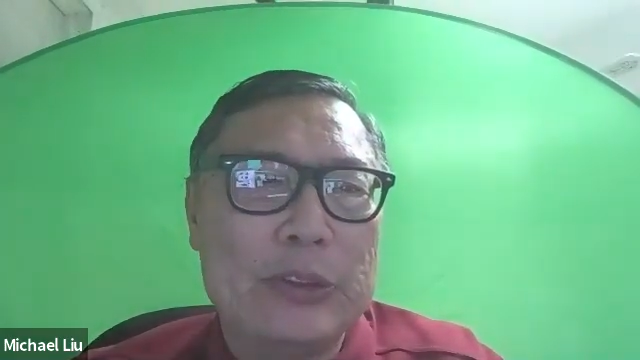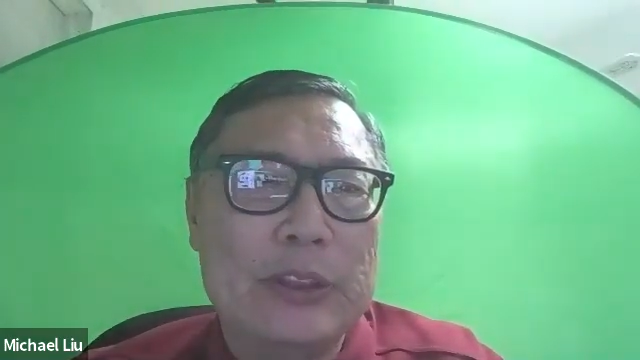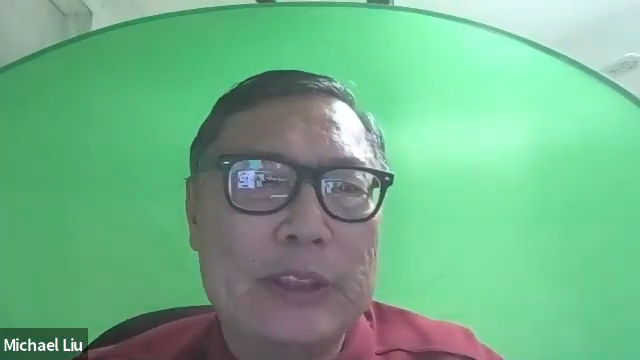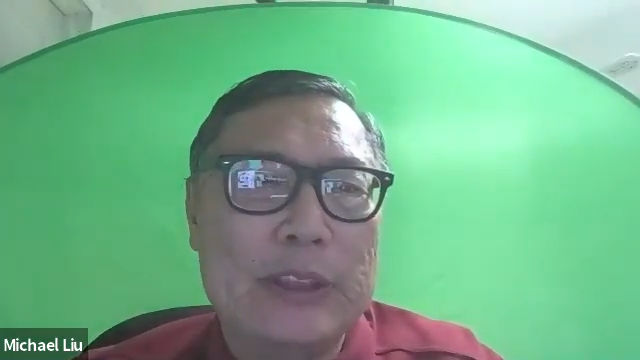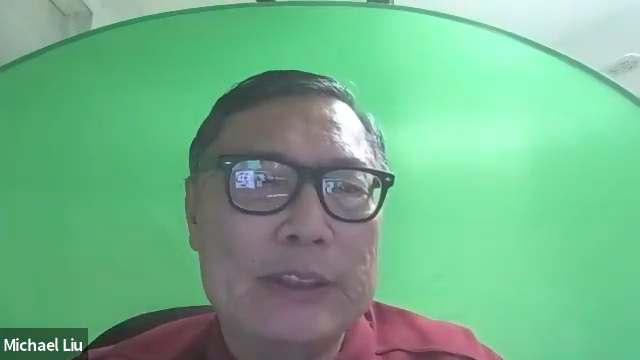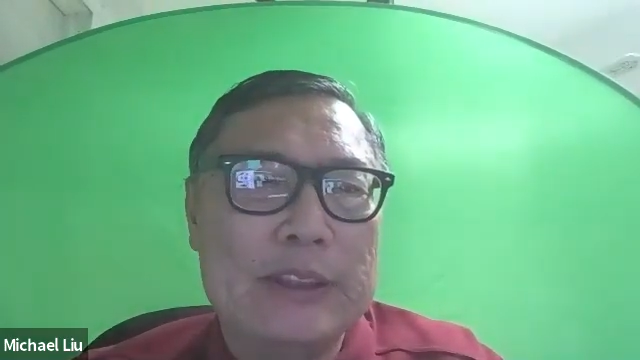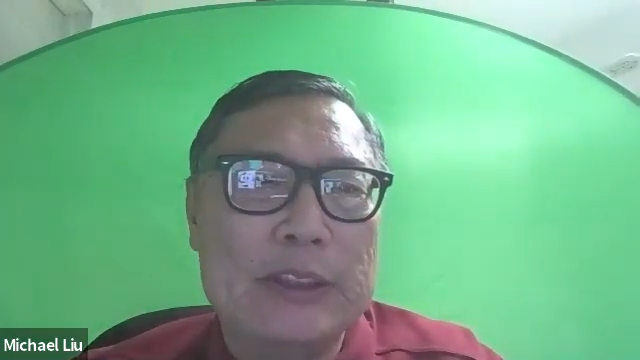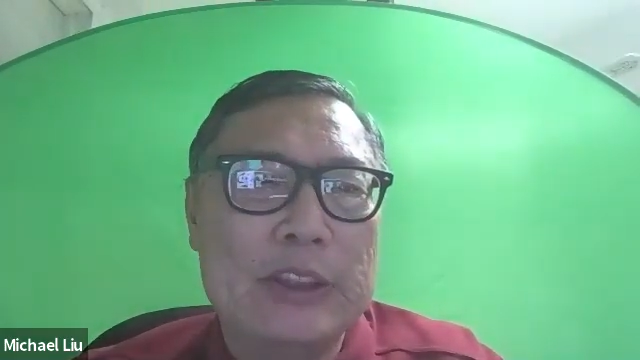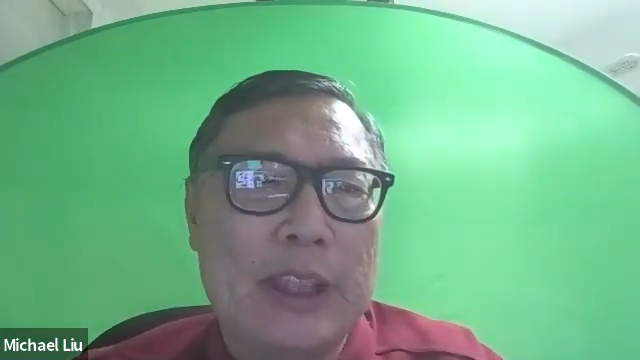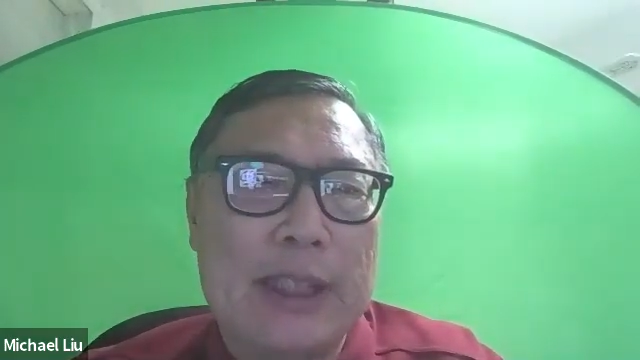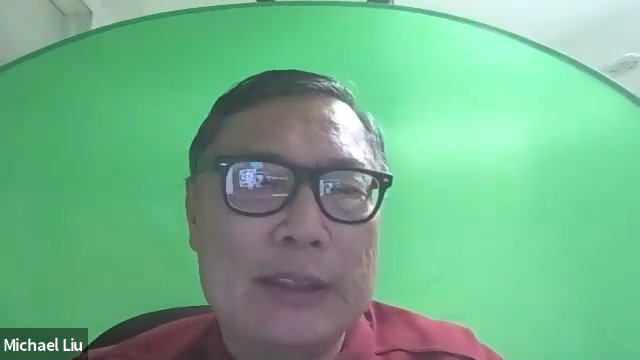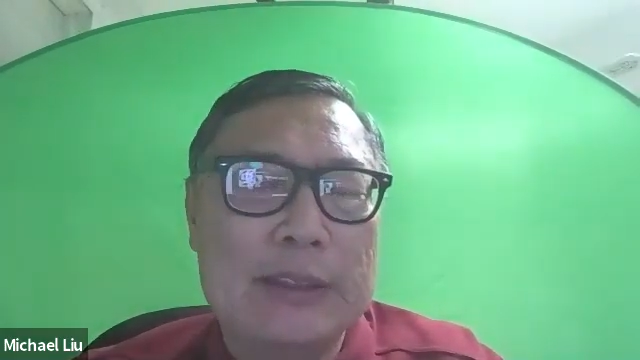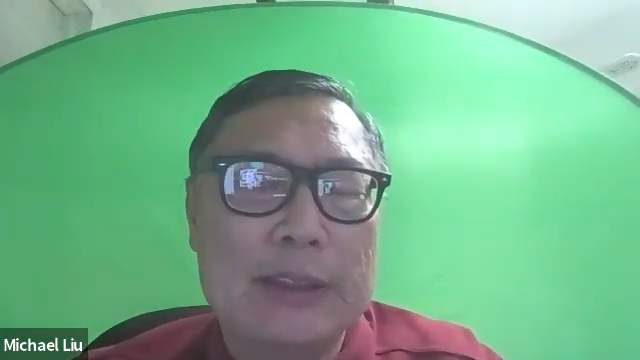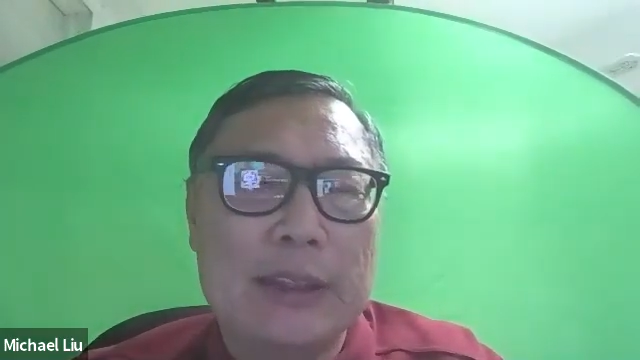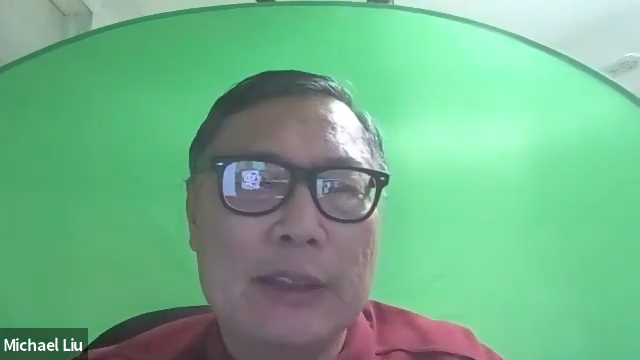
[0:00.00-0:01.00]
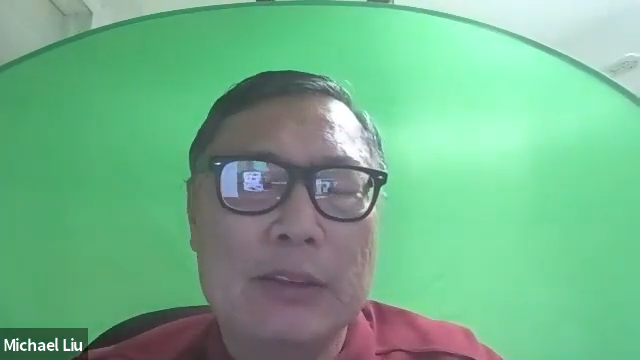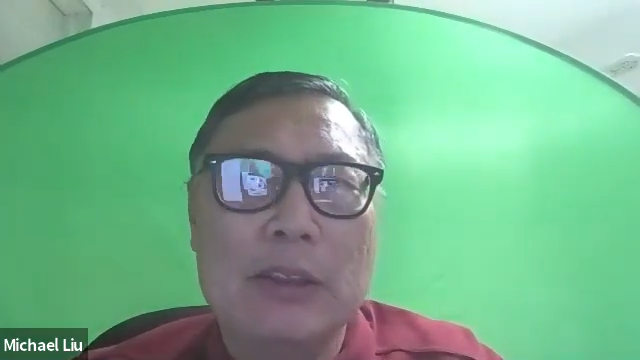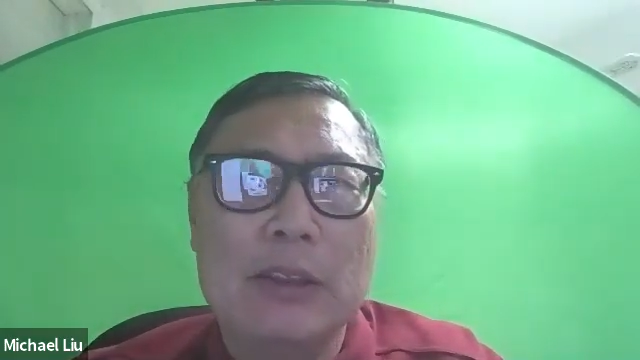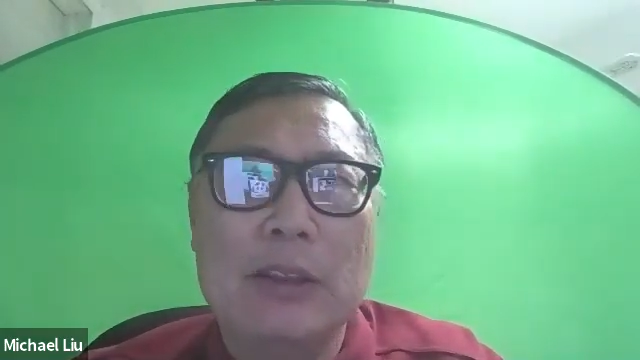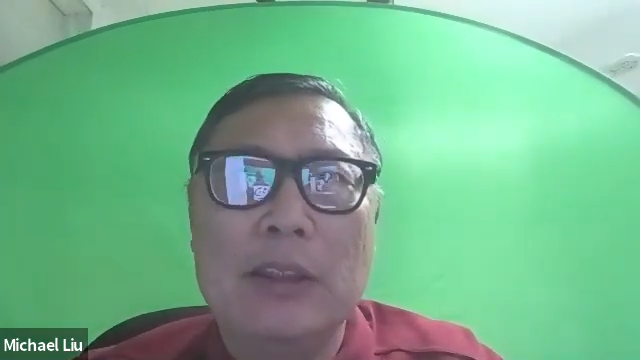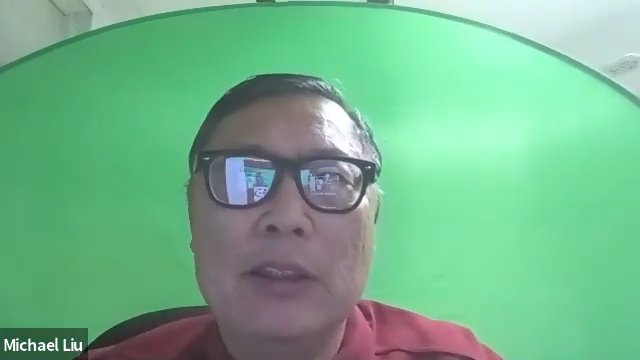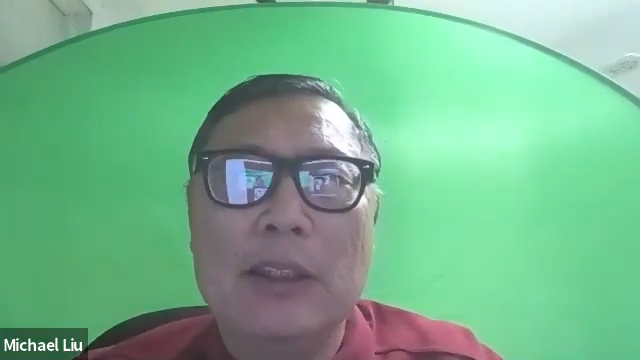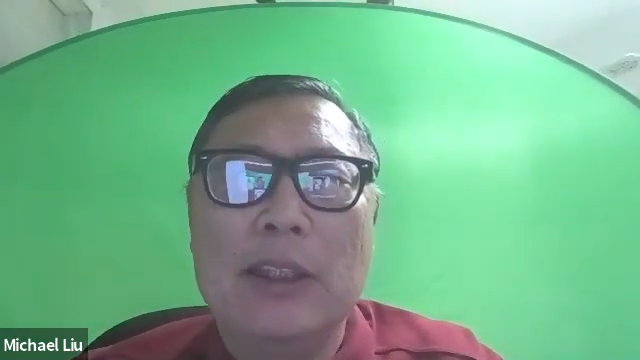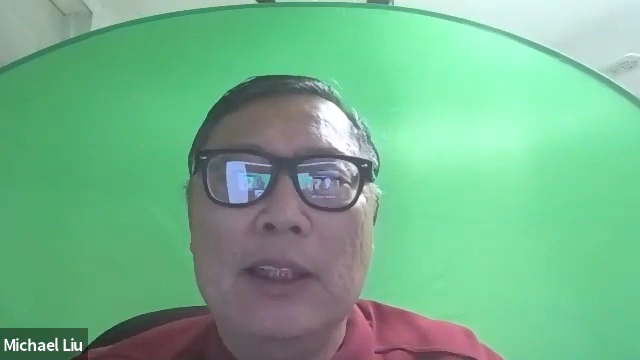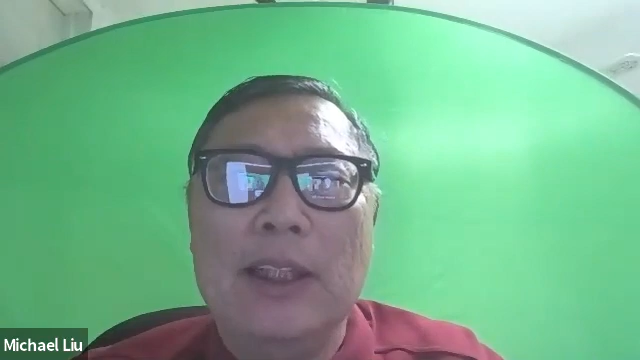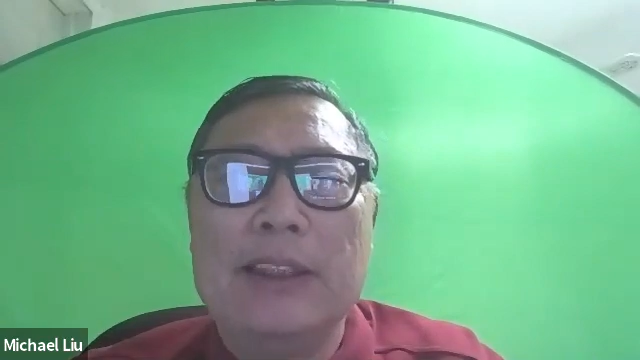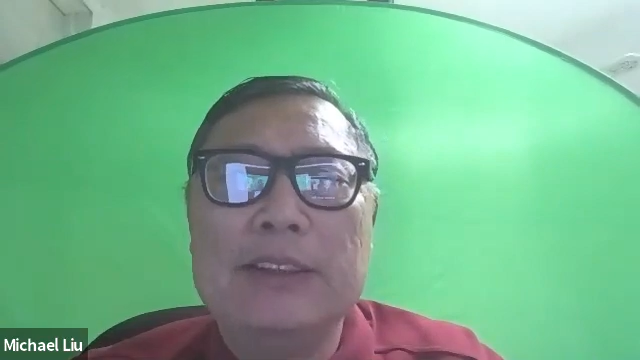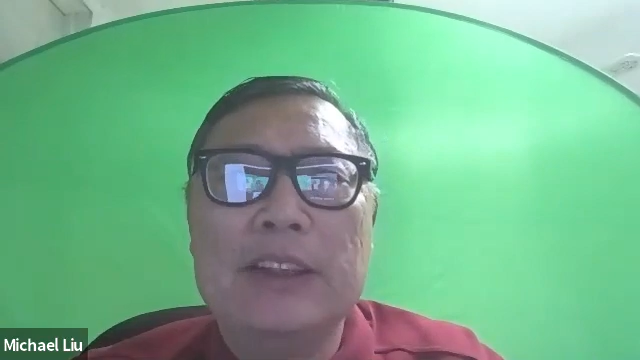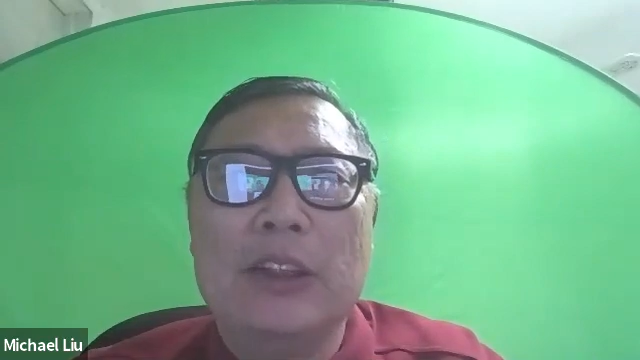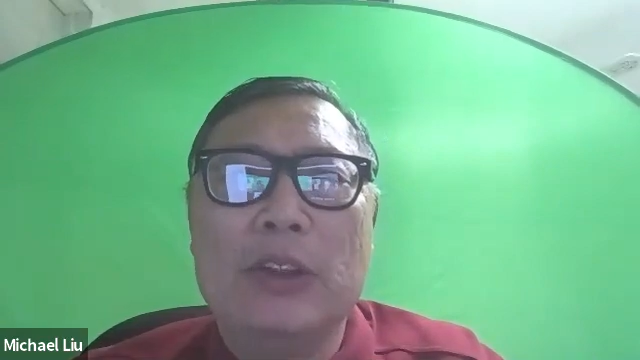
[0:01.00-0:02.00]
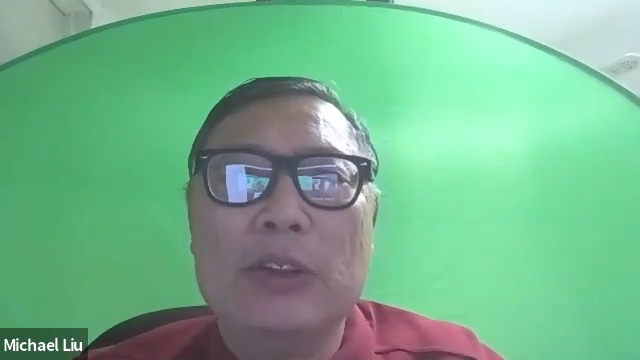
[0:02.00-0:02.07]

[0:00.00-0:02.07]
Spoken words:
kids in Chinatown. And